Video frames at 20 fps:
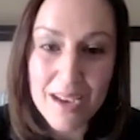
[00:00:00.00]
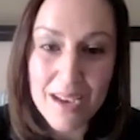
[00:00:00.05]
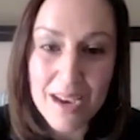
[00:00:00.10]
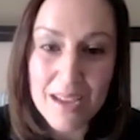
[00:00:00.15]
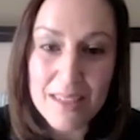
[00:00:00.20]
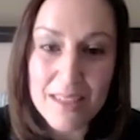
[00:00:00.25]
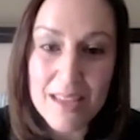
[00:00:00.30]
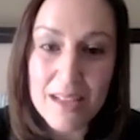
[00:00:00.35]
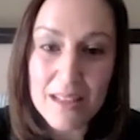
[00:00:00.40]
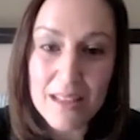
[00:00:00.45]

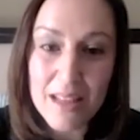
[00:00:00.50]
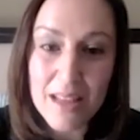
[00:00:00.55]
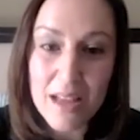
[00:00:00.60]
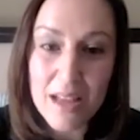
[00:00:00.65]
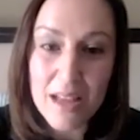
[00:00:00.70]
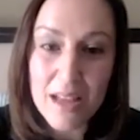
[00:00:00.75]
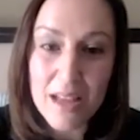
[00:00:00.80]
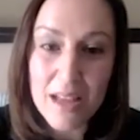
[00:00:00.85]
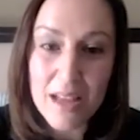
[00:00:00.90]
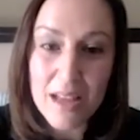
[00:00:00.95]
I think a lot
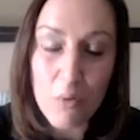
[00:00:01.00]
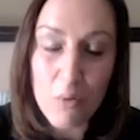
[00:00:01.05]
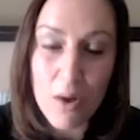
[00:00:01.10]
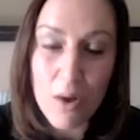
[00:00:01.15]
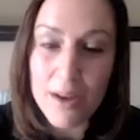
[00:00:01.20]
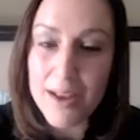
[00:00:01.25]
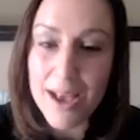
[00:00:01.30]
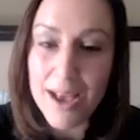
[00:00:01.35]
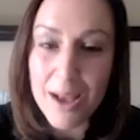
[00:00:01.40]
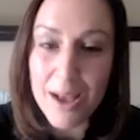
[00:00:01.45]
of people
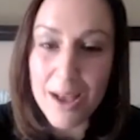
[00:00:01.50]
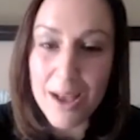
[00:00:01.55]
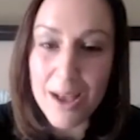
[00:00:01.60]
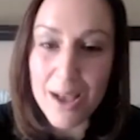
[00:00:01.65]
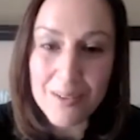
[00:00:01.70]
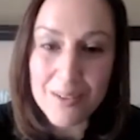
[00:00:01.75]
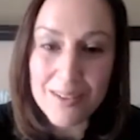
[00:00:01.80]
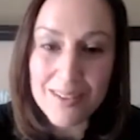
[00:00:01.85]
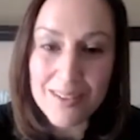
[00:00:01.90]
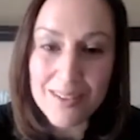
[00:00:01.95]
want to
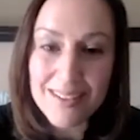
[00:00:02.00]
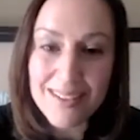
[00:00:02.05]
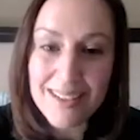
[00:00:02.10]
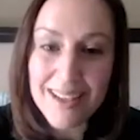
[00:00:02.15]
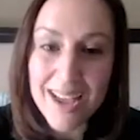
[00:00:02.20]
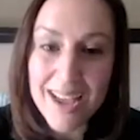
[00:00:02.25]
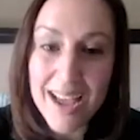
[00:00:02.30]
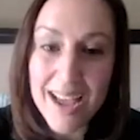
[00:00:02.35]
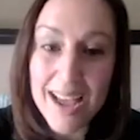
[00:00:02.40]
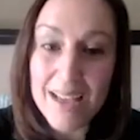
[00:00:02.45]
help
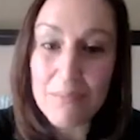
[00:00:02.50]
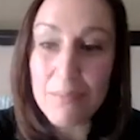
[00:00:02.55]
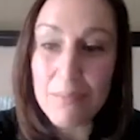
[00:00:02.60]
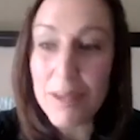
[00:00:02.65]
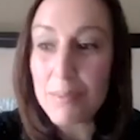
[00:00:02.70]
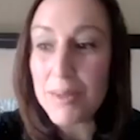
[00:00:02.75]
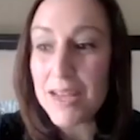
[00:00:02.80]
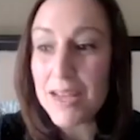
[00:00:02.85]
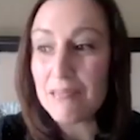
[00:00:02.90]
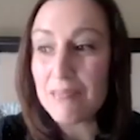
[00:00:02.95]
and
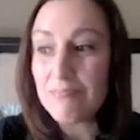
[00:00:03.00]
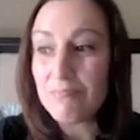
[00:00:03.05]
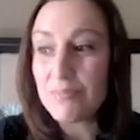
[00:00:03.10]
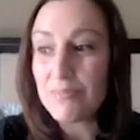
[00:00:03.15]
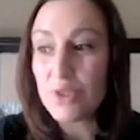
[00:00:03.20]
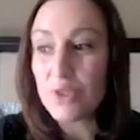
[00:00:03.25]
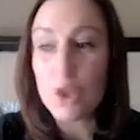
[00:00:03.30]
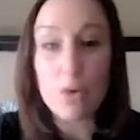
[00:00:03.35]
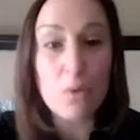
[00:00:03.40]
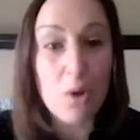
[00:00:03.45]
maybe
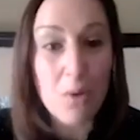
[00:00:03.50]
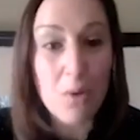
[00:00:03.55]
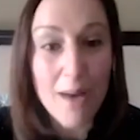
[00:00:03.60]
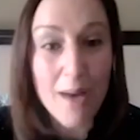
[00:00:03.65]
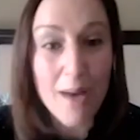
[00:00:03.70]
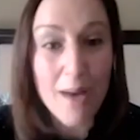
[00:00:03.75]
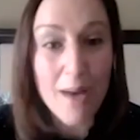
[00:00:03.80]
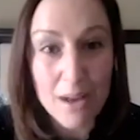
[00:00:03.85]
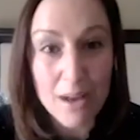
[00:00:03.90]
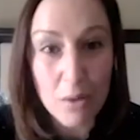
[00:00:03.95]
don't know
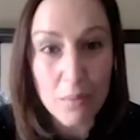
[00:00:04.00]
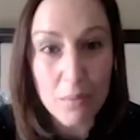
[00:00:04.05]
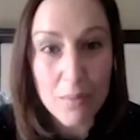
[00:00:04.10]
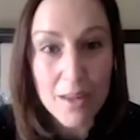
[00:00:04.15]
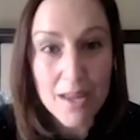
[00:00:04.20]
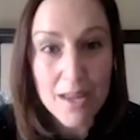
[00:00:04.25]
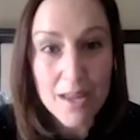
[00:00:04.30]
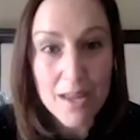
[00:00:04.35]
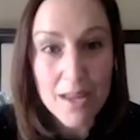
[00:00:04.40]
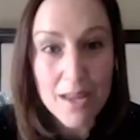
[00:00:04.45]
how to help.
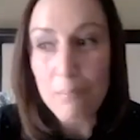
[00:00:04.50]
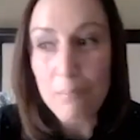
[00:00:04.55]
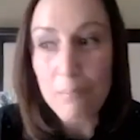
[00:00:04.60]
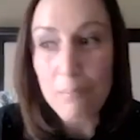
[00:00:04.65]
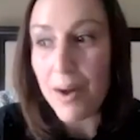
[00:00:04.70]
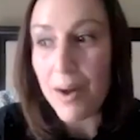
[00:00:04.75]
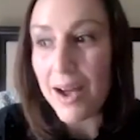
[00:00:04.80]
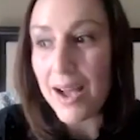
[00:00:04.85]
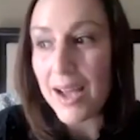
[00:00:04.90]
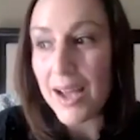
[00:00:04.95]
And
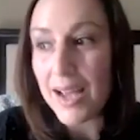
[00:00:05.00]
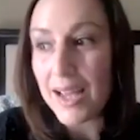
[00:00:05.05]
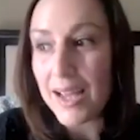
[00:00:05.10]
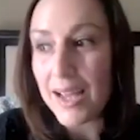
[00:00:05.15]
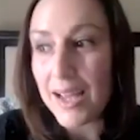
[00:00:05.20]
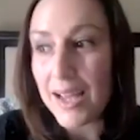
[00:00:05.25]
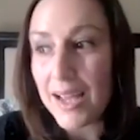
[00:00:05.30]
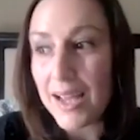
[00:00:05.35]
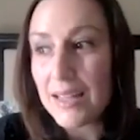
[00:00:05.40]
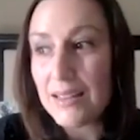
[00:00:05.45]

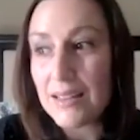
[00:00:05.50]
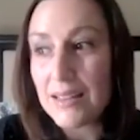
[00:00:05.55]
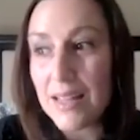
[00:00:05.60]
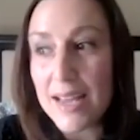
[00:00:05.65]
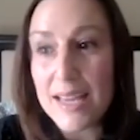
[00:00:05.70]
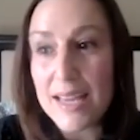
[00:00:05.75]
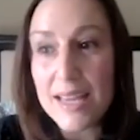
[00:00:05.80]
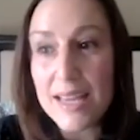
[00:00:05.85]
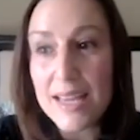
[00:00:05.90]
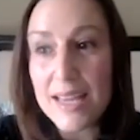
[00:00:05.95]
by
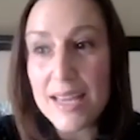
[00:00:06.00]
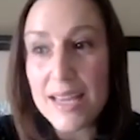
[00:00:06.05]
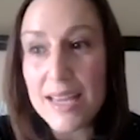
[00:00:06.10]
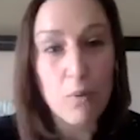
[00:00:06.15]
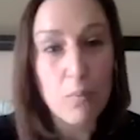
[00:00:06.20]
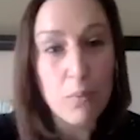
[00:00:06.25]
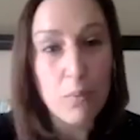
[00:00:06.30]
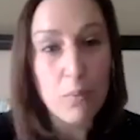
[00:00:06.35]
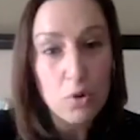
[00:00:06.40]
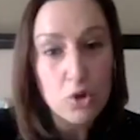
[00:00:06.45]
liking or
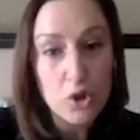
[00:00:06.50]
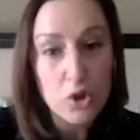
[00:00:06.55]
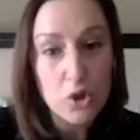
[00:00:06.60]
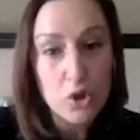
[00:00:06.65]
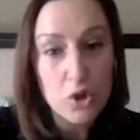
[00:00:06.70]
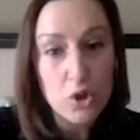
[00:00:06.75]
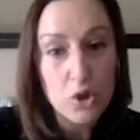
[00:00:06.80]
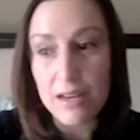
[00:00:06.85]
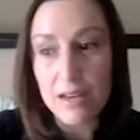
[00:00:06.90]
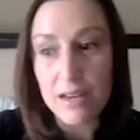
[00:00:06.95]

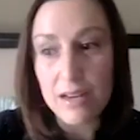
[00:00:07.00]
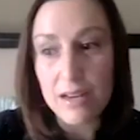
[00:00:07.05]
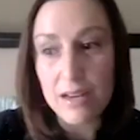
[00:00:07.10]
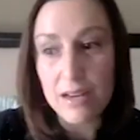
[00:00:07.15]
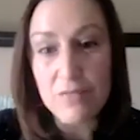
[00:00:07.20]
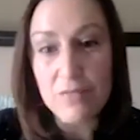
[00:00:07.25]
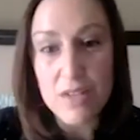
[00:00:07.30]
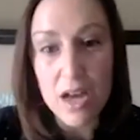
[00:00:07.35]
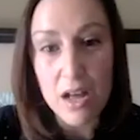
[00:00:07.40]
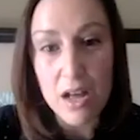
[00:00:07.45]
purchasing a
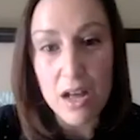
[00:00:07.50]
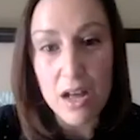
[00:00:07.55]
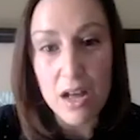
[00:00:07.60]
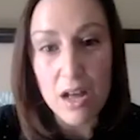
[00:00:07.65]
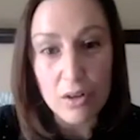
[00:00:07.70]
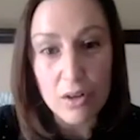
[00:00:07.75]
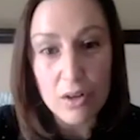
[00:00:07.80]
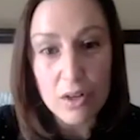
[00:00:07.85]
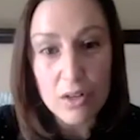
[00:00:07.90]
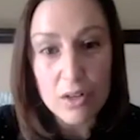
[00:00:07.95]

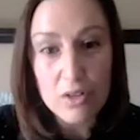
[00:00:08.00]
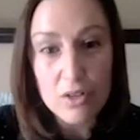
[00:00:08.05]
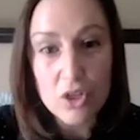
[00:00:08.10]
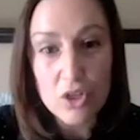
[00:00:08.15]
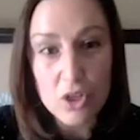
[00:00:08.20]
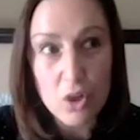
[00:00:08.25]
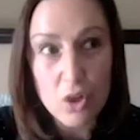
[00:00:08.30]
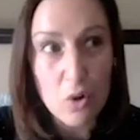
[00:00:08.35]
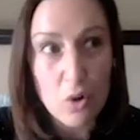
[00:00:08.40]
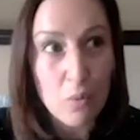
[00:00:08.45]
$5
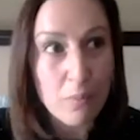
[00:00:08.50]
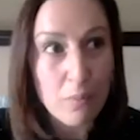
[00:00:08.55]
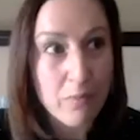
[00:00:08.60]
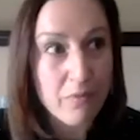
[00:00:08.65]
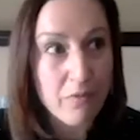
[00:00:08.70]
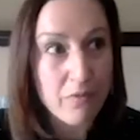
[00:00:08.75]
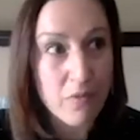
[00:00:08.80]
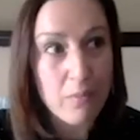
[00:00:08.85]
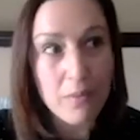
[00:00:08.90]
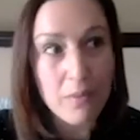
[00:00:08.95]
soap
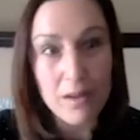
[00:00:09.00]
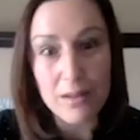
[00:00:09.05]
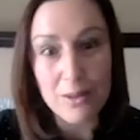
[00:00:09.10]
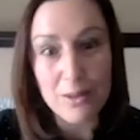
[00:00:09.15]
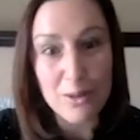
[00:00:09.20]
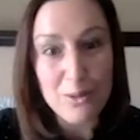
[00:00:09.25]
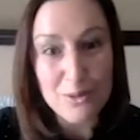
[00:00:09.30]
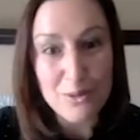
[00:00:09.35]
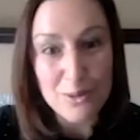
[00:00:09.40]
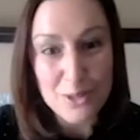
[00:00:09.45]
from a
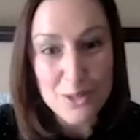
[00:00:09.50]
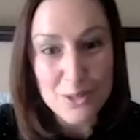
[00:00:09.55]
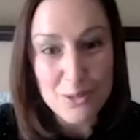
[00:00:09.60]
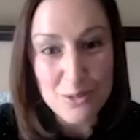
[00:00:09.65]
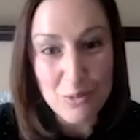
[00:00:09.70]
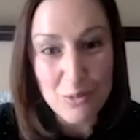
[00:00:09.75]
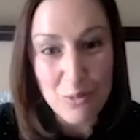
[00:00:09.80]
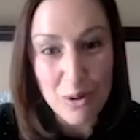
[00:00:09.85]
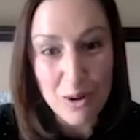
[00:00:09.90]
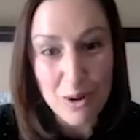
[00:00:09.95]
local
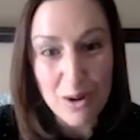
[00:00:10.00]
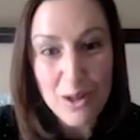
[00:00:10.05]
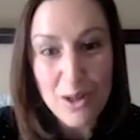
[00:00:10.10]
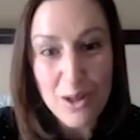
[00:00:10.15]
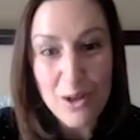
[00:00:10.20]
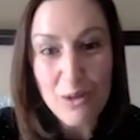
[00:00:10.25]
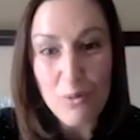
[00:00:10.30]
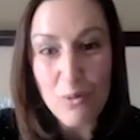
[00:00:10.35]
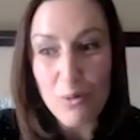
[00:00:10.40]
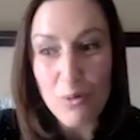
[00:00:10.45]
store,
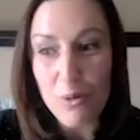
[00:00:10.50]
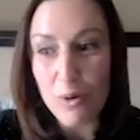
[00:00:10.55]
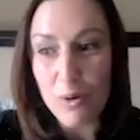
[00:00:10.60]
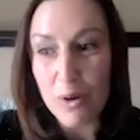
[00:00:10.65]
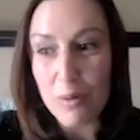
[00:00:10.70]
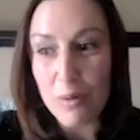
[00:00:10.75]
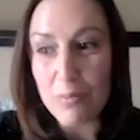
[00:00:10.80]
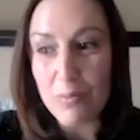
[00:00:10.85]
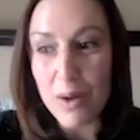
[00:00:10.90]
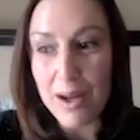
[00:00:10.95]

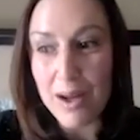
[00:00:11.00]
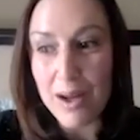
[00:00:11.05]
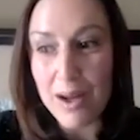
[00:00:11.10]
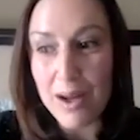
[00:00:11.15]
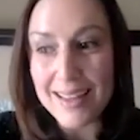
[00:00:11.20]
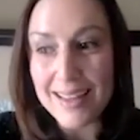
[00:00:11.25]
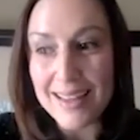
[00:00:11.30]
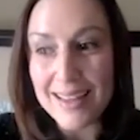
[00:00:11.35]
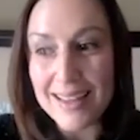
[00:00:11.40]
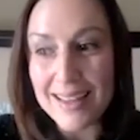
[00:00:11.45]
or
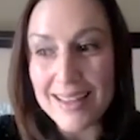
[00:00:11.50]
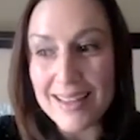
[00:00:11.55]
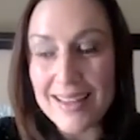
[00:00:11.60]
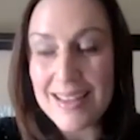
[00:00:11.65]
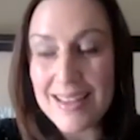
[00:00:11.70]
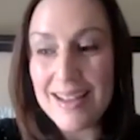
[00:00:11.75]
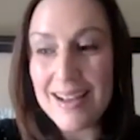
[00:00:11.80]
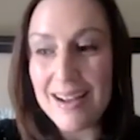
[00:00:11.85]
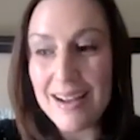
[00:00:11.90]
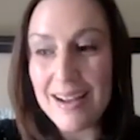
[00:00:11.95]
buying
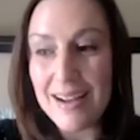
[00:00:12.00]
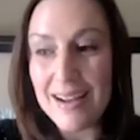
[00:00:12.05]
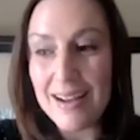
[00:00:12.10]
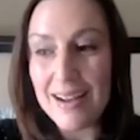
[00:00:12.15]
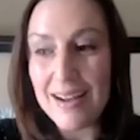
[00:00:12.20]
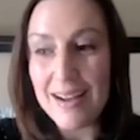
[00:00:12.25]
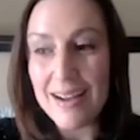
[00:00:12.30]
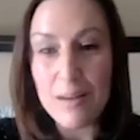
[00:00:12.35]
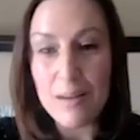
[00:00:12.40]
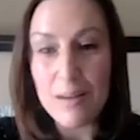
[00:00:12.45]

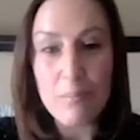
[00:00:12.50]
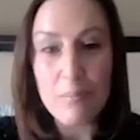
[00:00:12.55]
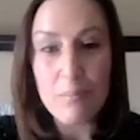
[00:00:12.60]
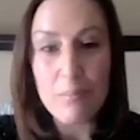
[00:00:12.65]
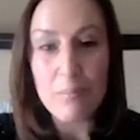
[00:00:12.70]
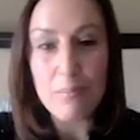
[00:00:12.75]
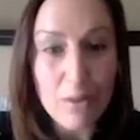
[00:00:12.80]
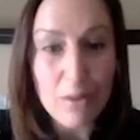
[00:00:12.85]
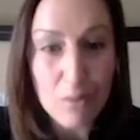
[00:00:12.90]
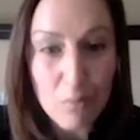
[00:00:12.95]
a
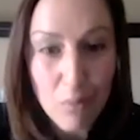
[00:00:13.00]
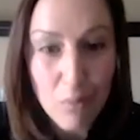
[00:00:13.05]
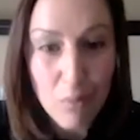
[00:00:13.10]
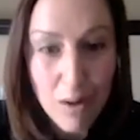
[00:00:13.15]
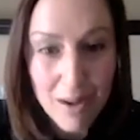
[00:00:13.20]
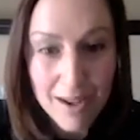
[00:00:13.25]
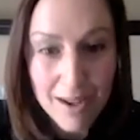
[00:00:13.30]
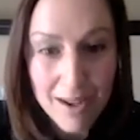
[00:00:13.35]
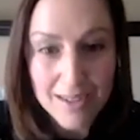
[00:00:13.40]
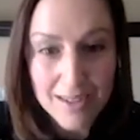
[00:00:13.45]
bottle of
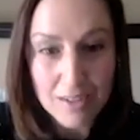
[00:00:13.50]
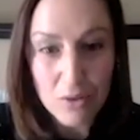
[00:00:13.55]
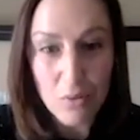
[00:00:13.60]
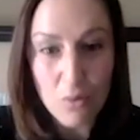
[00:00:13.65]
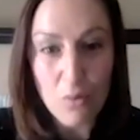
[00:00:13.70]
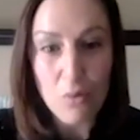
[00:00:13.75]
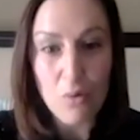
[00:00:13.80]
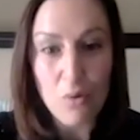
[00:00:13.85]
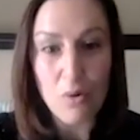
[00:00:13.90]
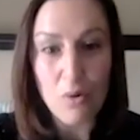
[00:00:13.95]
wine,
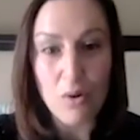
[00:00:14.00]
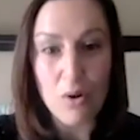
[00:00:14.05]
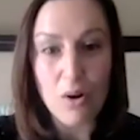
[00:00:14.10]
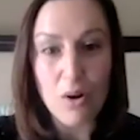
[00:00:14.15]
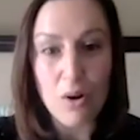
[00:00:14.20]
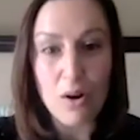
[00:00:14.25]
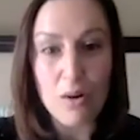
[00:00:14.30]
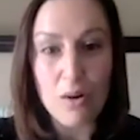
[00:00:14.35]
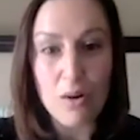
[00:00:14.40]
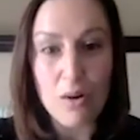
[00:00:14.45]

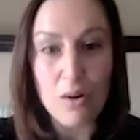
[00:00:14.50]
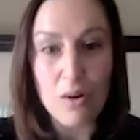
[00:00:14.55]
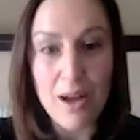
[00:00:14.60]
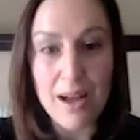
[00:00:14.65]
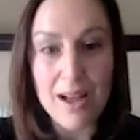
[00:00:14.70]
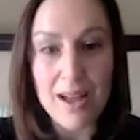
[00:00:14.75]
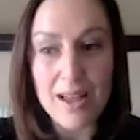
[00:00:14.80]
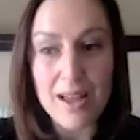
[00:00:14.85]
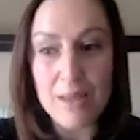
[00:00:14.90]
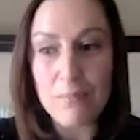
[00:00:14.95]
or
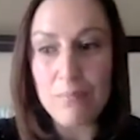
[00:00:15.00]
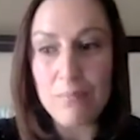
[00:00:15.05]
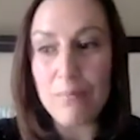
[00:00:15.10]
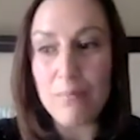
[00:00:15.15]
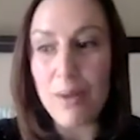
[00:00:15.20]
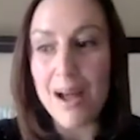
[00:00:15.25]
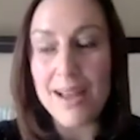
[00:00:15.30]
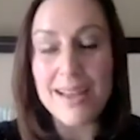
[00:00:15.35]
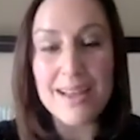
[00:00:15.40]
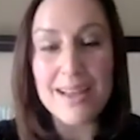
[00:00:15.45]
by
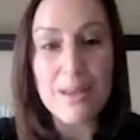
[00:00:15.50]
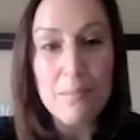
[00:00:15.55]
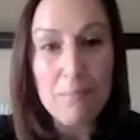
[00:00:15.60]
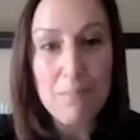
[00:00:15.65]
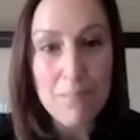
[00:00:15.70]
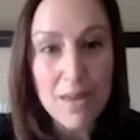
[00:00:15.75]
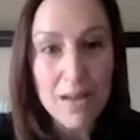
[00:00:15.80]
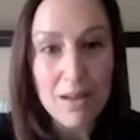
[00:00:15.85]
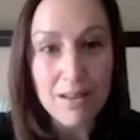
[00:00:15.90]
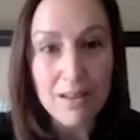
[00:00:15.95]
buying a
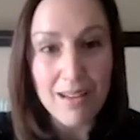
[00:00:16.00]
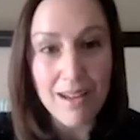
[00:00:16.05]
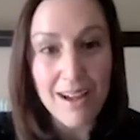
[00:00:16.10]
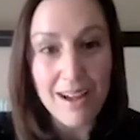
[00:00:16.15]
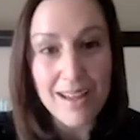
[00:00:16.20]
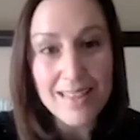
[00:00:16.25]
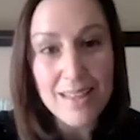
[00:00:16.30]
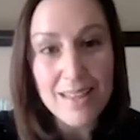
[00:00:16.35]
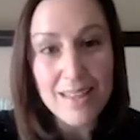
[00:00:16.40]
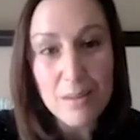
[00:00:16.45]
meal,
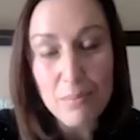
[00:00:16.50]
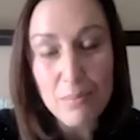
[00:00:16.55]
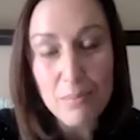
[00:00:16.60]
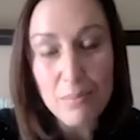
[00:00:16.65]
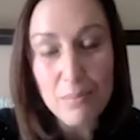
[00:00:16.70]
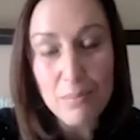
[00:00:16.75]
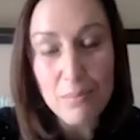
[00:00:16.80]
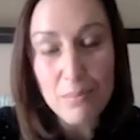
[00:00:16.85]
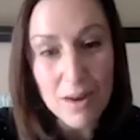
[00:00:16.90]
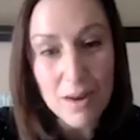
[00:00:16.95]
I think
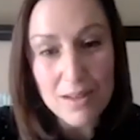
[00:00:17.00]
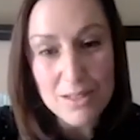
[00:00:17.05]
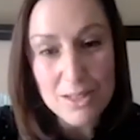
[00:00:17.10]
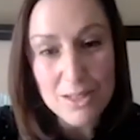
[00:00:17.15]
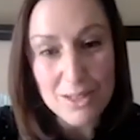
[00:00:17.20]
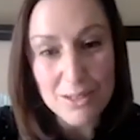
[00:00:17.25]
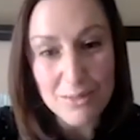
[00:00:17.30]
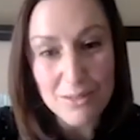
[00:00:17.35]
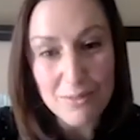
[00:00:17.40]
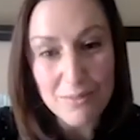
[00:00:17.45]
people want
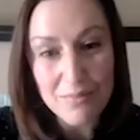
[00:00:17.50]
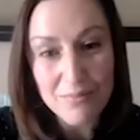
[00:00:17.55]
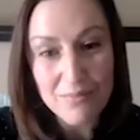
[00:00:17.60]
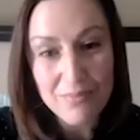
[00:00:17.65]
to.